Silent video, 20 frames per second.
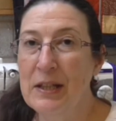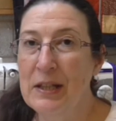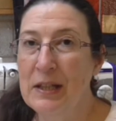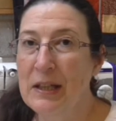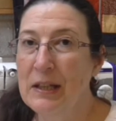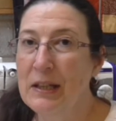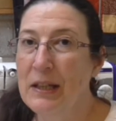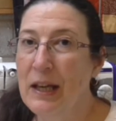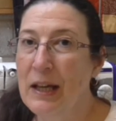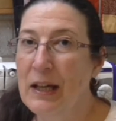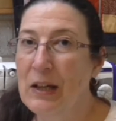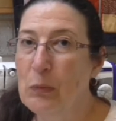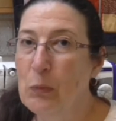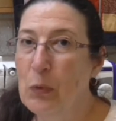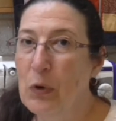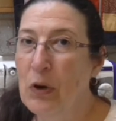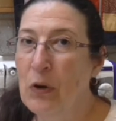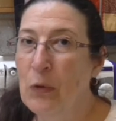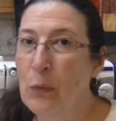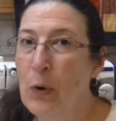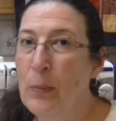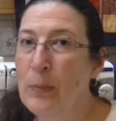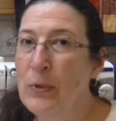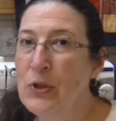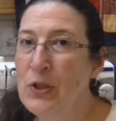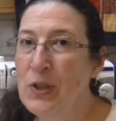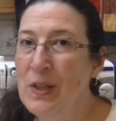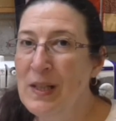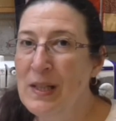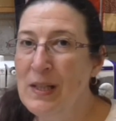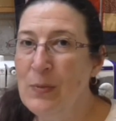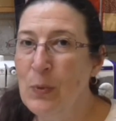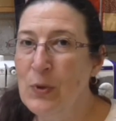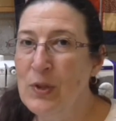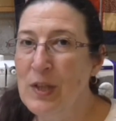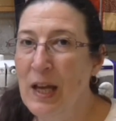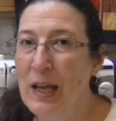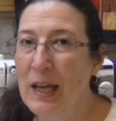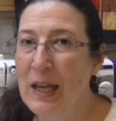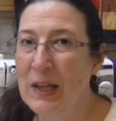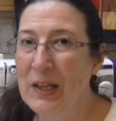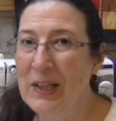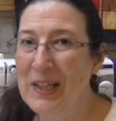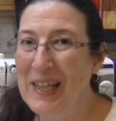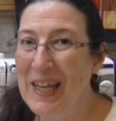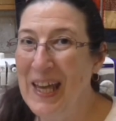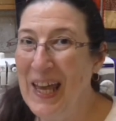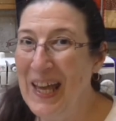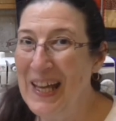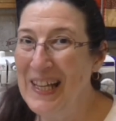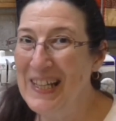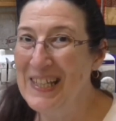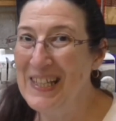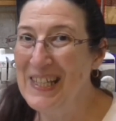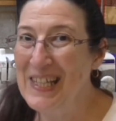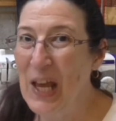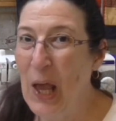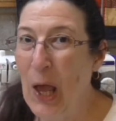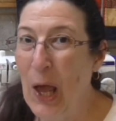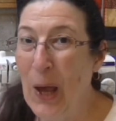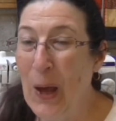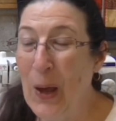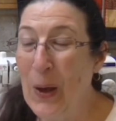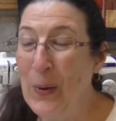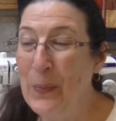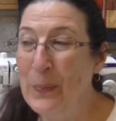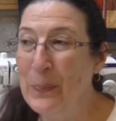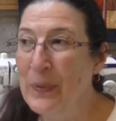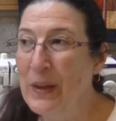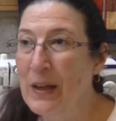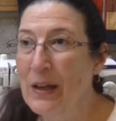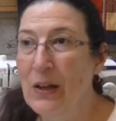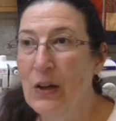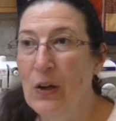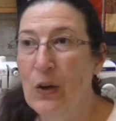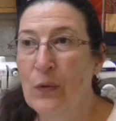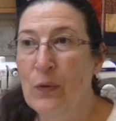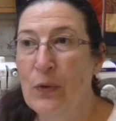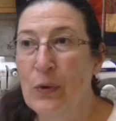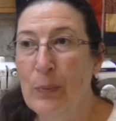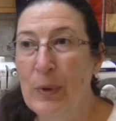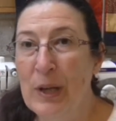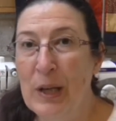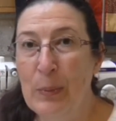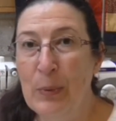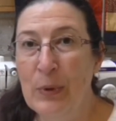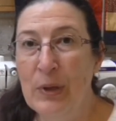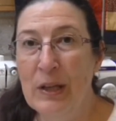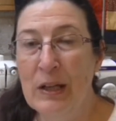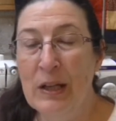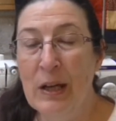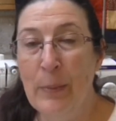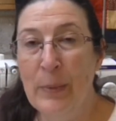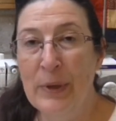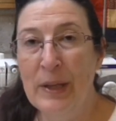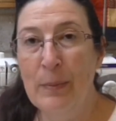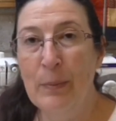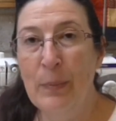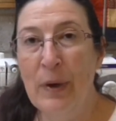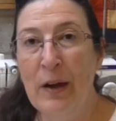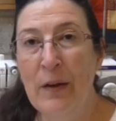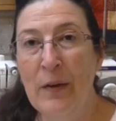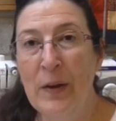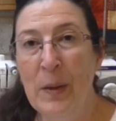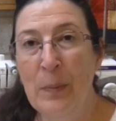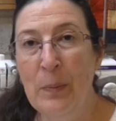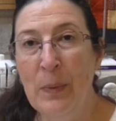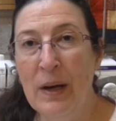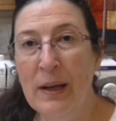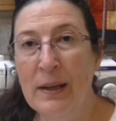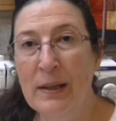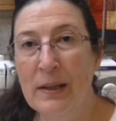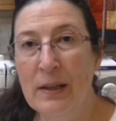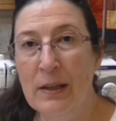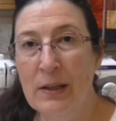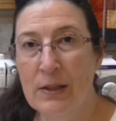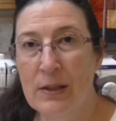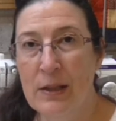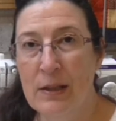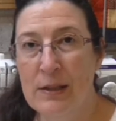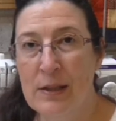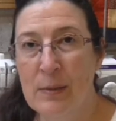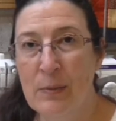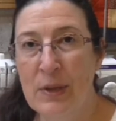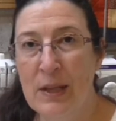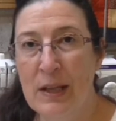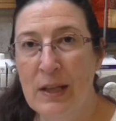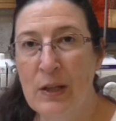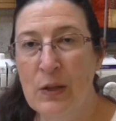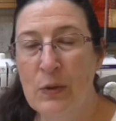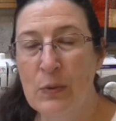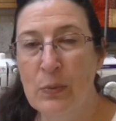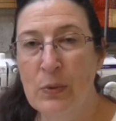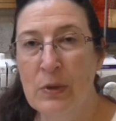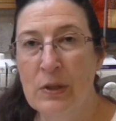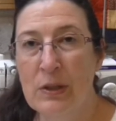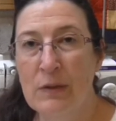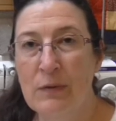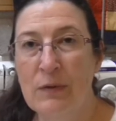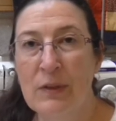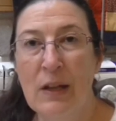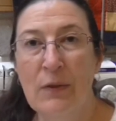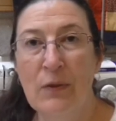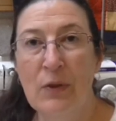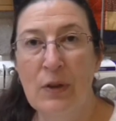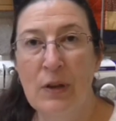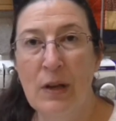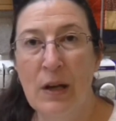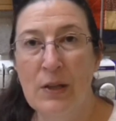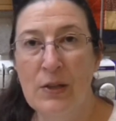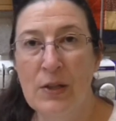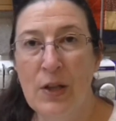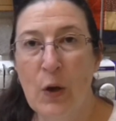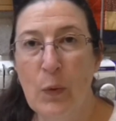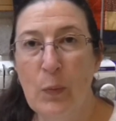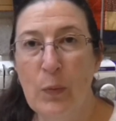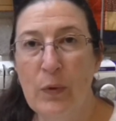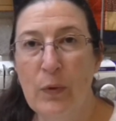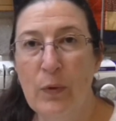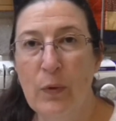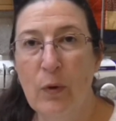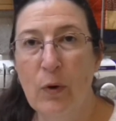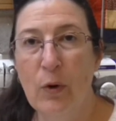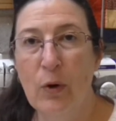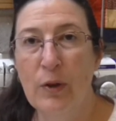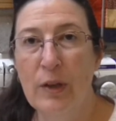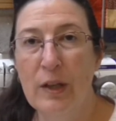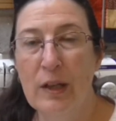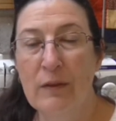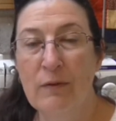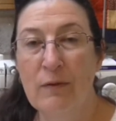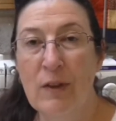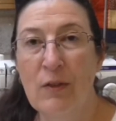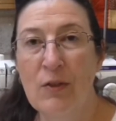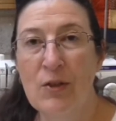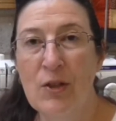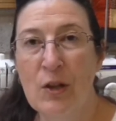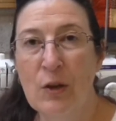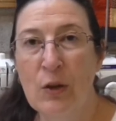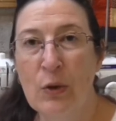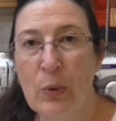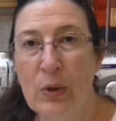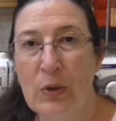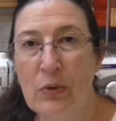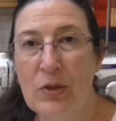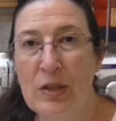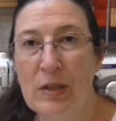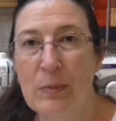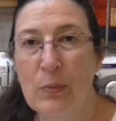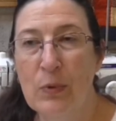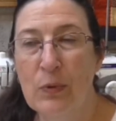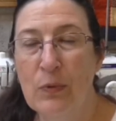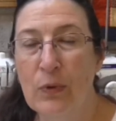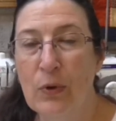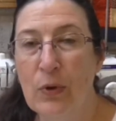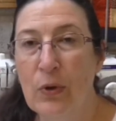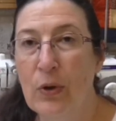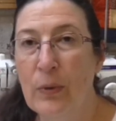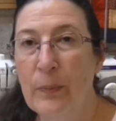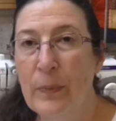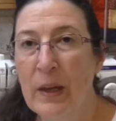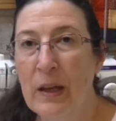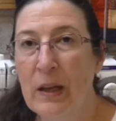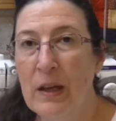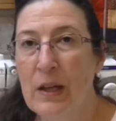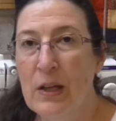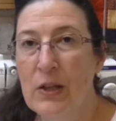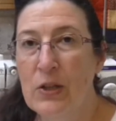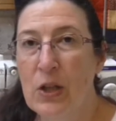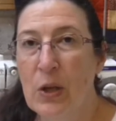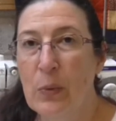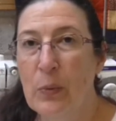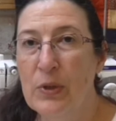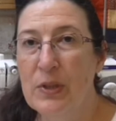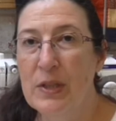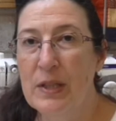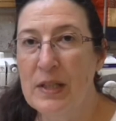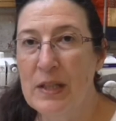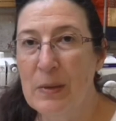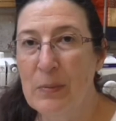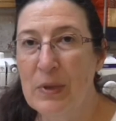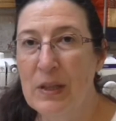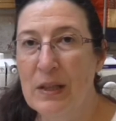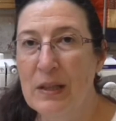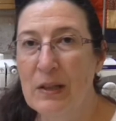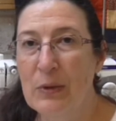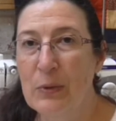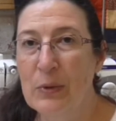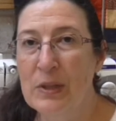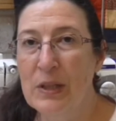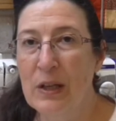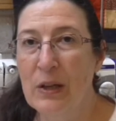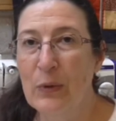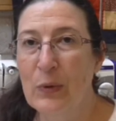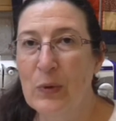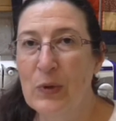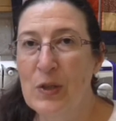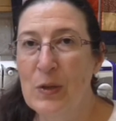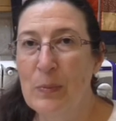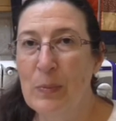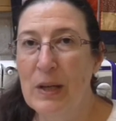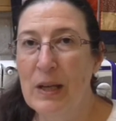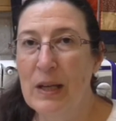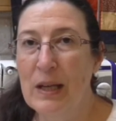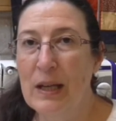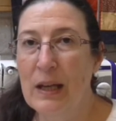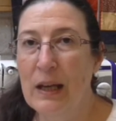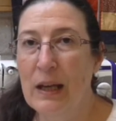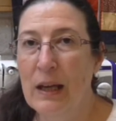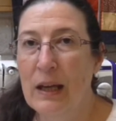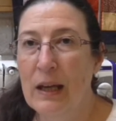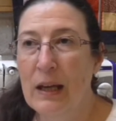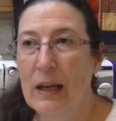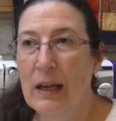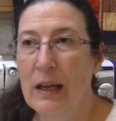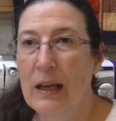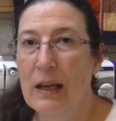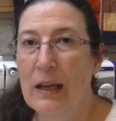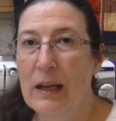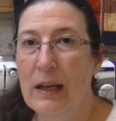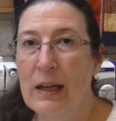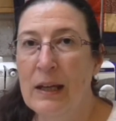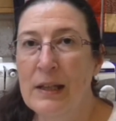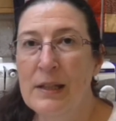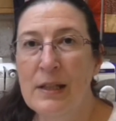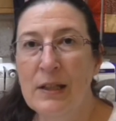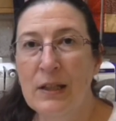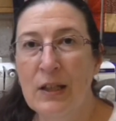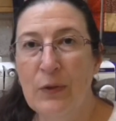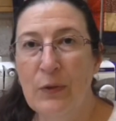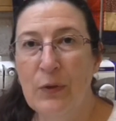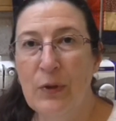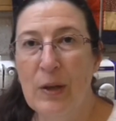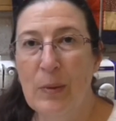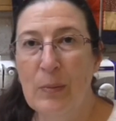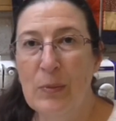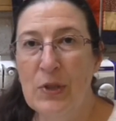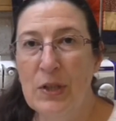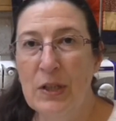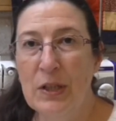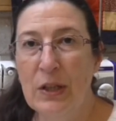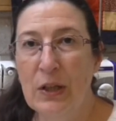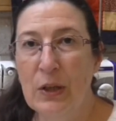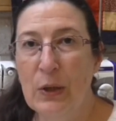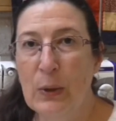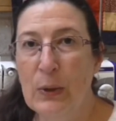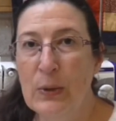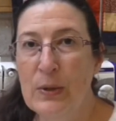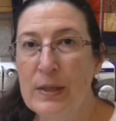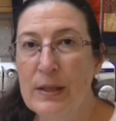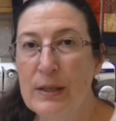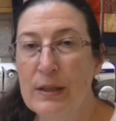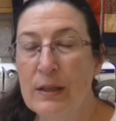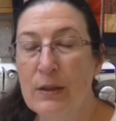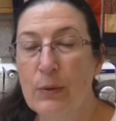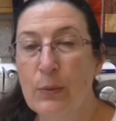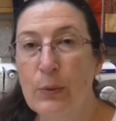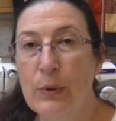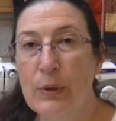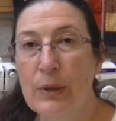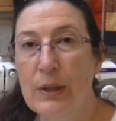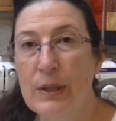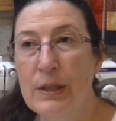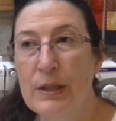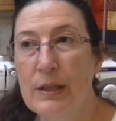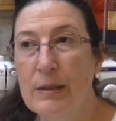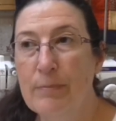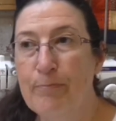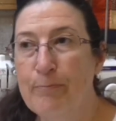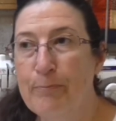think then of what machines was I going to get um, for people that are coming in, bearing in mind that some of these would have never sewn before, that have never done quilting before. So I wanted something that was going to be easy enough for them to use, that would